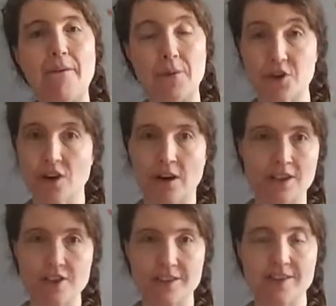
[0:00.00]
which
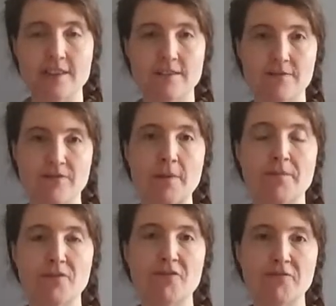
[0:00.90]
are just
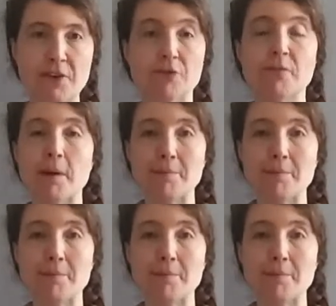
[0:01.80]
viewed from